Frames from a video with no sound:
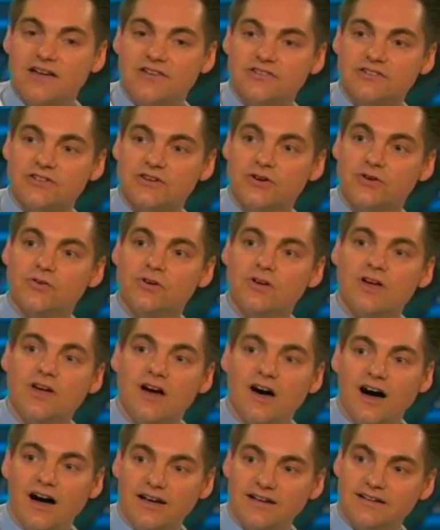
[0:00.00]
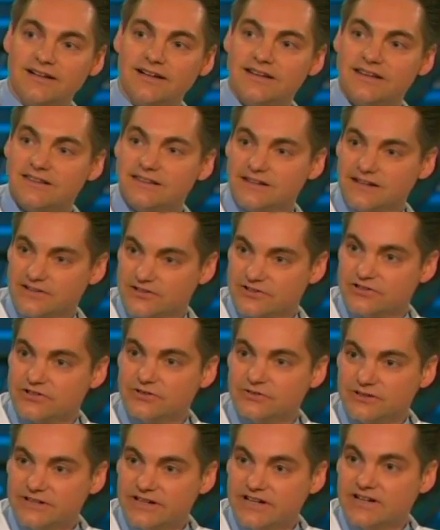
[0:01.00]
So unlike the other
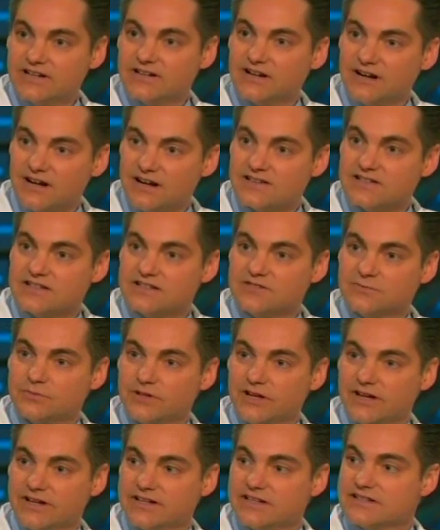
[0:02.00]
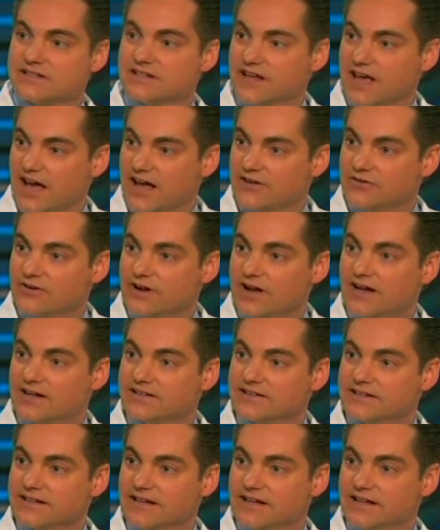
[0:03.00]
two leading causes of blindness,
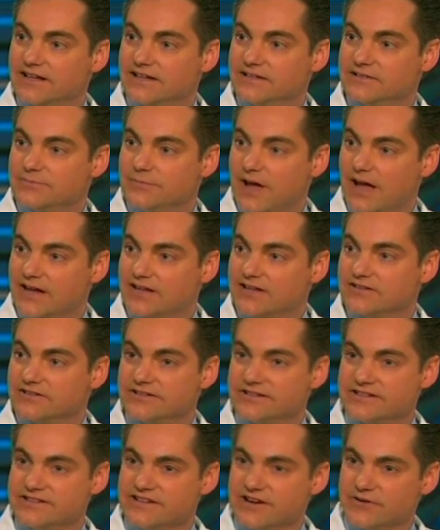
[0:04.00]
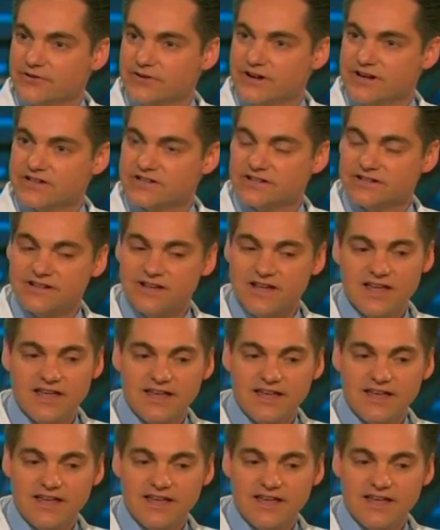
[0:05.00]
cataract and macular degeneration,